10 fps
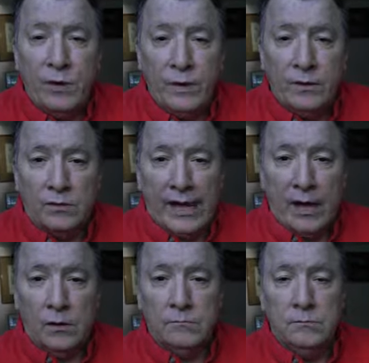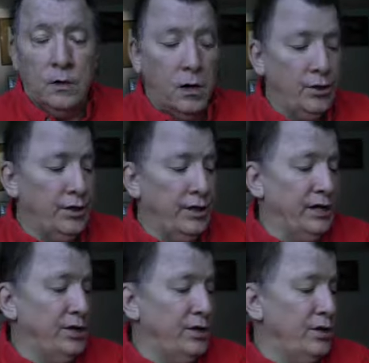a wheel now. All you
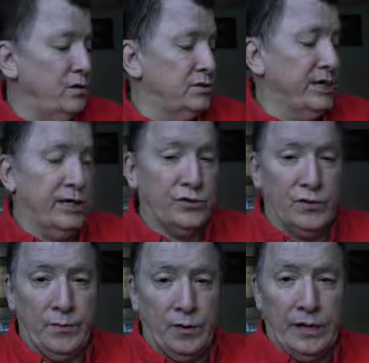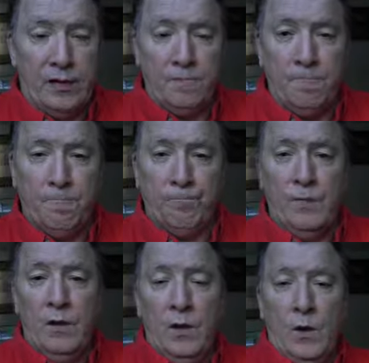need to do is get a Dremel out
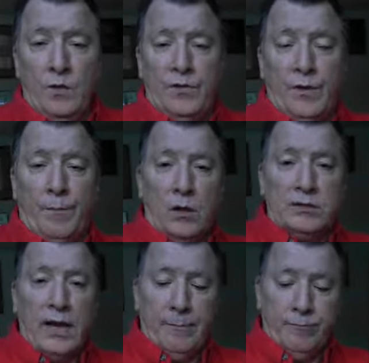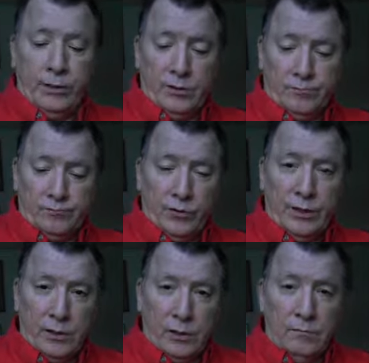with a ball type little
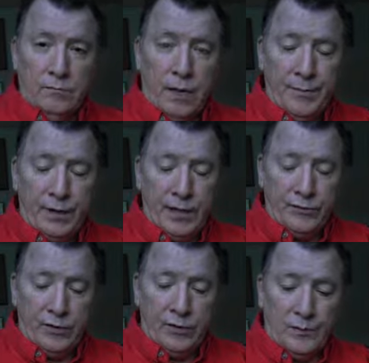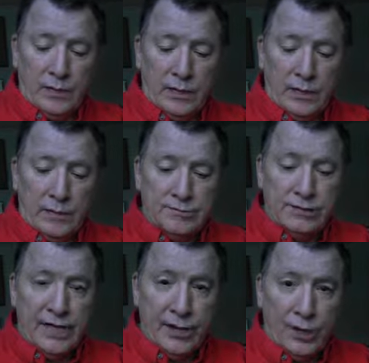drill, I mean not drill, but a
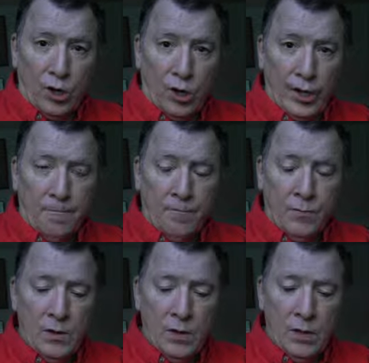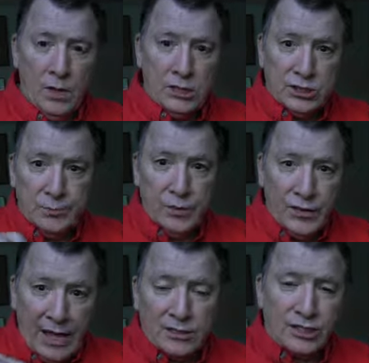sander on it.
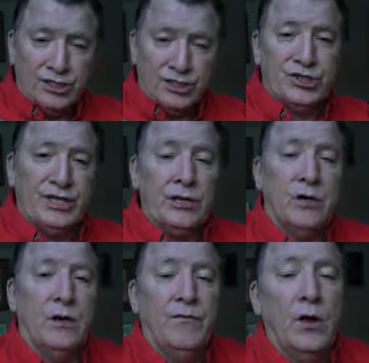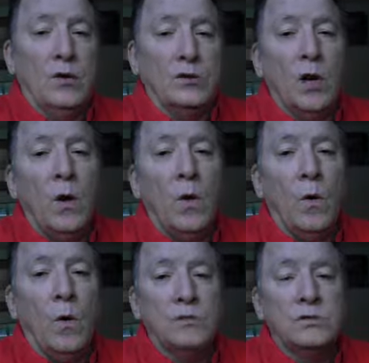Smooth out the center of those
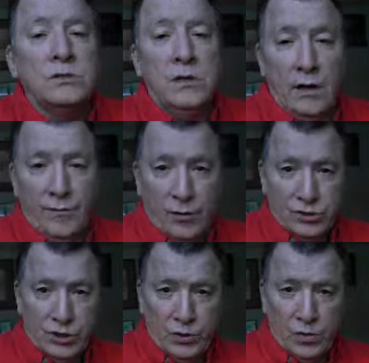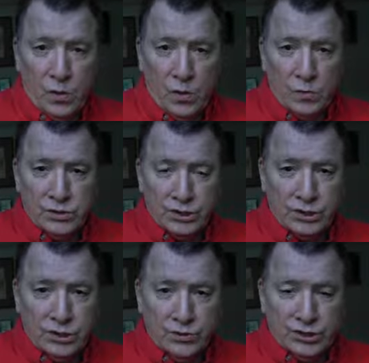holes, of those two holes, this
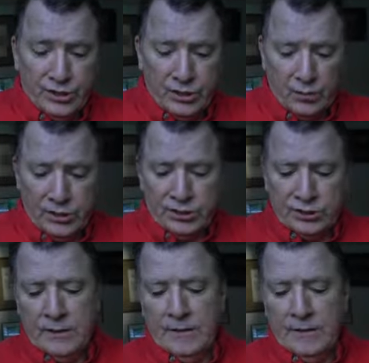two center ones,